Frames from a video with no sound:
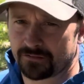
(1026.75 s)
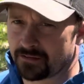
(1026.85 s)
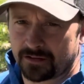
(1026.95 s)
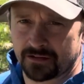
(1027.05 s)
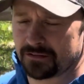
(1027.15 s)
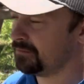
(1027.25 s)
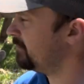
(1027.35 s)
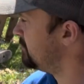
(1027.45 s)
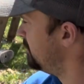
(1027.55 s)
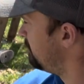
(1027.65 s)
All I gotta do
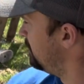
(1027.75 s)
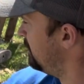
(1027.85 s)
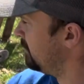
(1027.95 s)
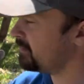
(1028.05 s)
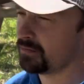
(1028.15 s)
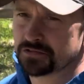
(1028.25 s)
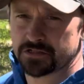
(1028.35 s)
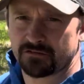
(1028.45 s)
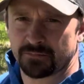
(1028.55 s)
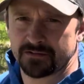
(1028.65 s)
is just, you know,
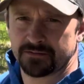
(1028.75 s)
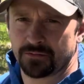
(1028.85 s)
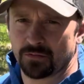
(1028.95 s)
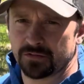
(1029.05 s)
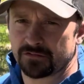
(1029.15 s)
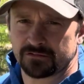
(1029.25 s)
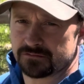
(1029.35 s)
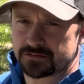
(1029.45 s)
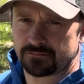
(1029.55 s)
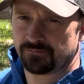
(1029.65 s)
adjust my zero just
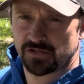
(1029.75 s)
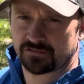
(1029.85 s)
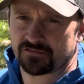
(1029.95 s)
a